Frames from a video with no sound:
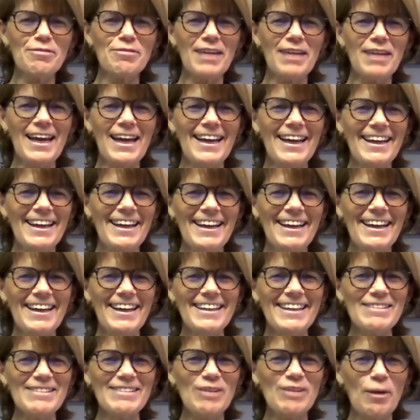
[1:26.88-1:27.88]
Hey,
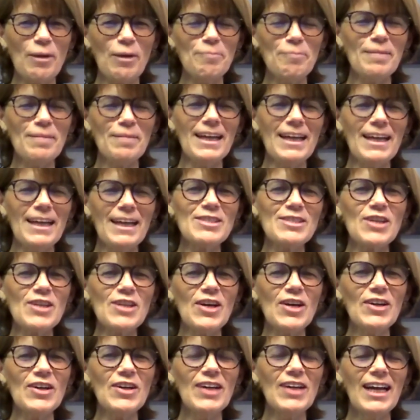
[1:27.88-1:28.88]
Tom. And
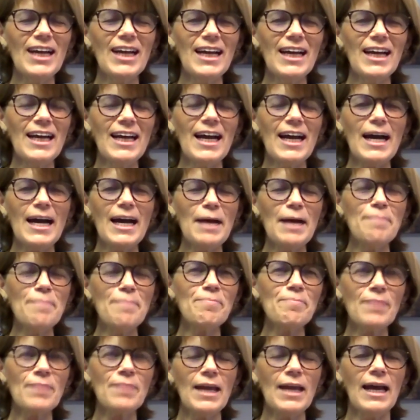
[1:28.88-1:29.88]
so
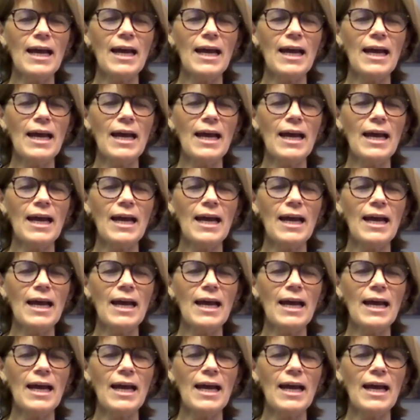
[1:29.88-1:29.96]
I'm